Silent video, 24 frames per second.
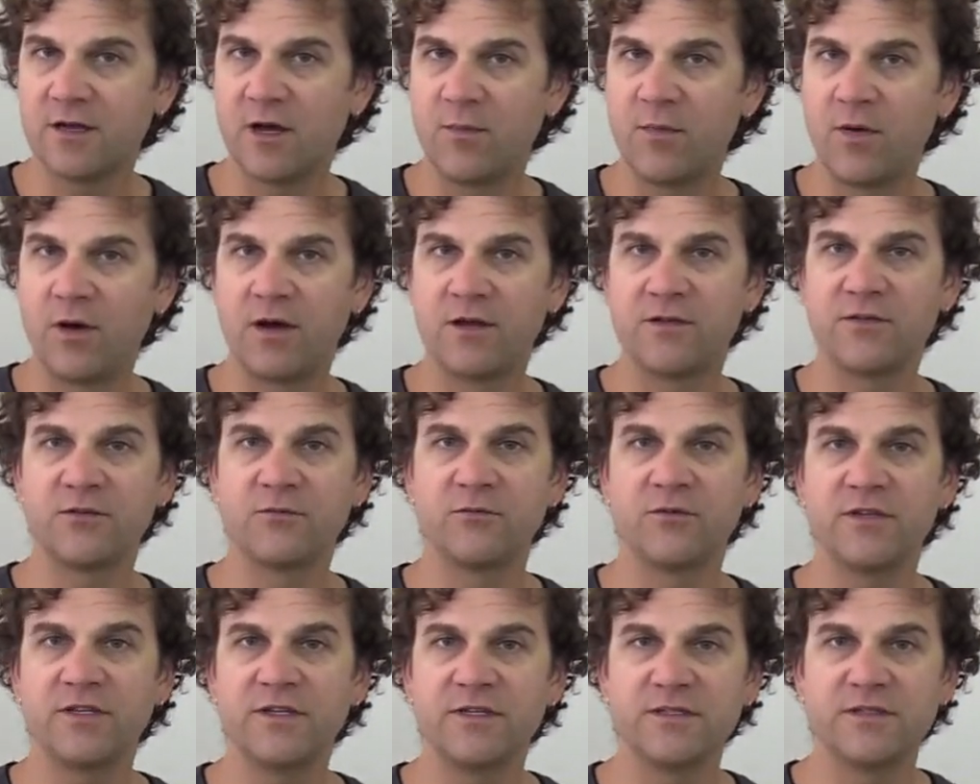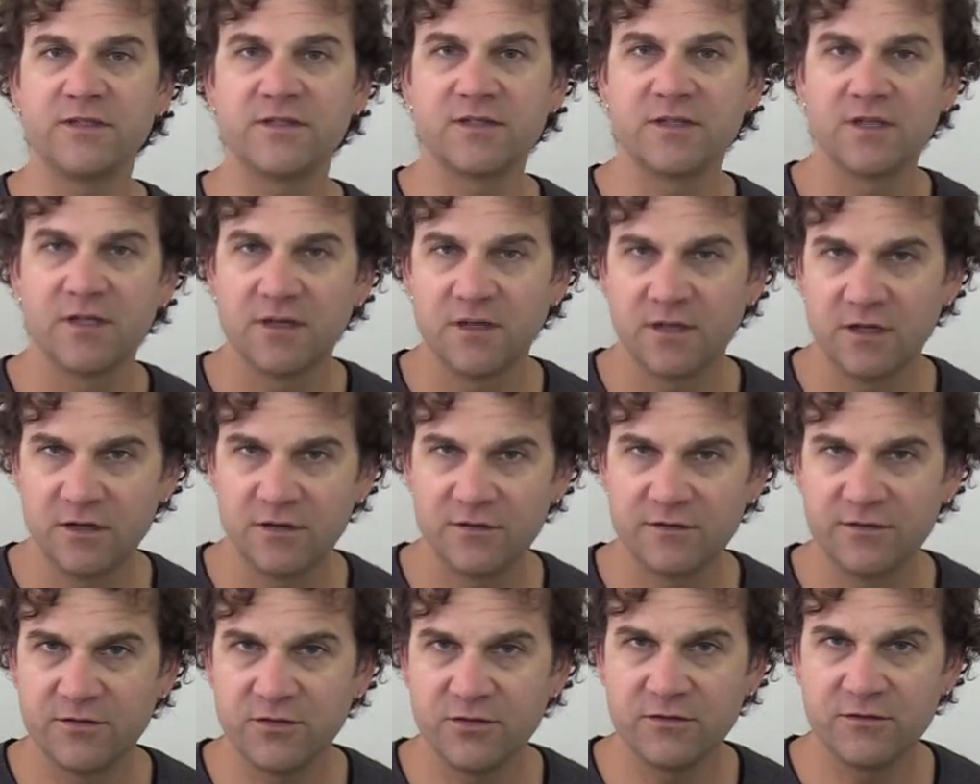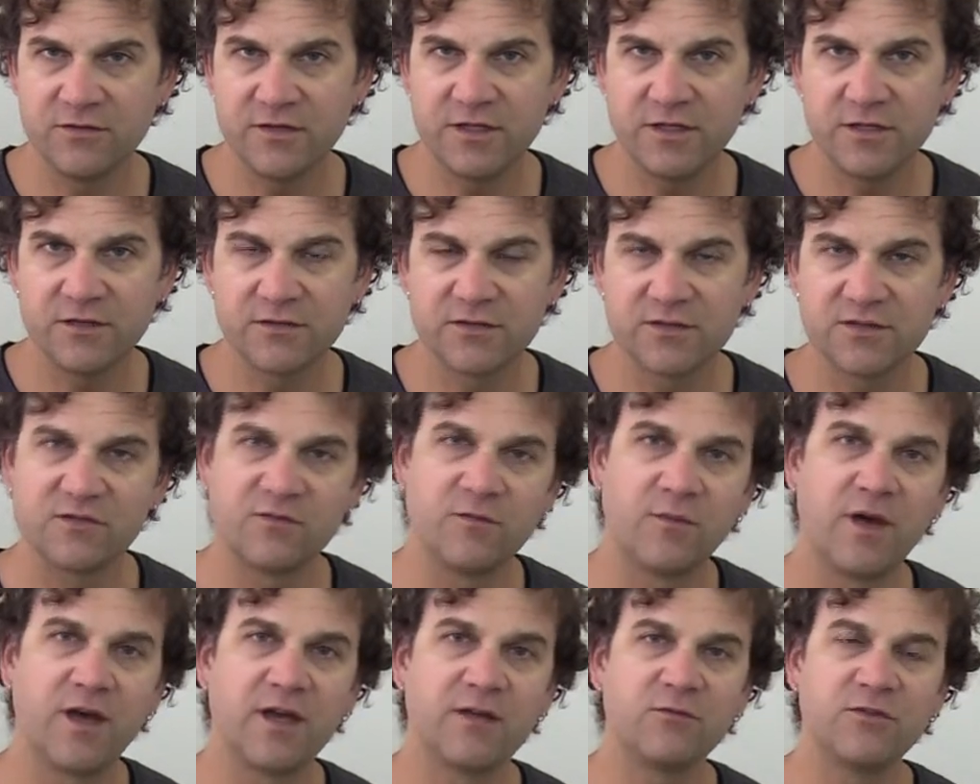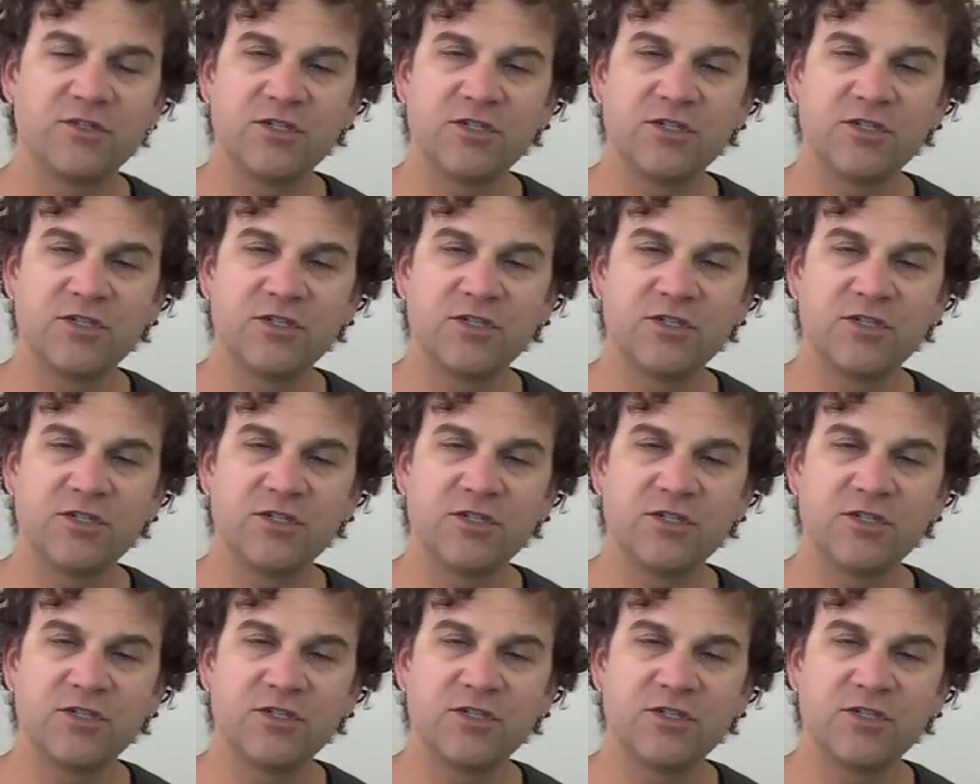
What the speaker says: upon the release of new videos of mine,